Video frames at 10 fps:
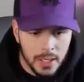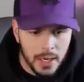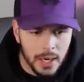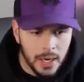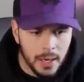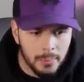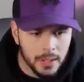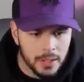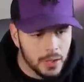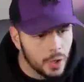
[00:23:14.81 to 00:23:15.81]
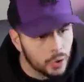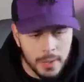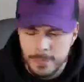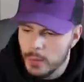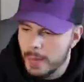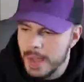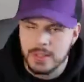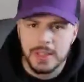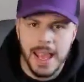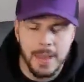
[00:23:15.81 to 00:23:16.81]
But, you know, Crypto
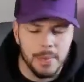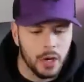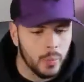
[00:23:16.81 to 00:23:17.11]
Mason Gaming,